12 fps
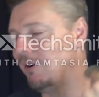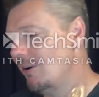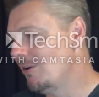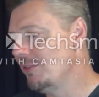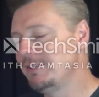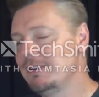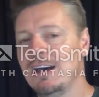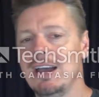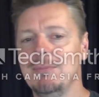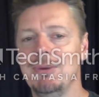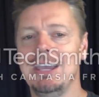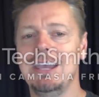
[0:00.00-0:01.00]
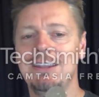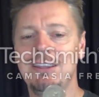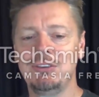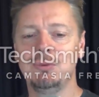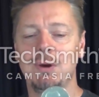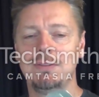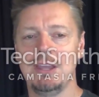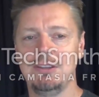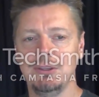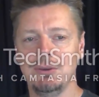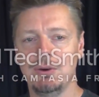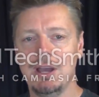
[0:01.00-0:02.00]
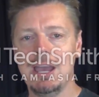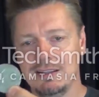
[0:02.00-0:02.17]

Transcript: all the time, and this is what they do.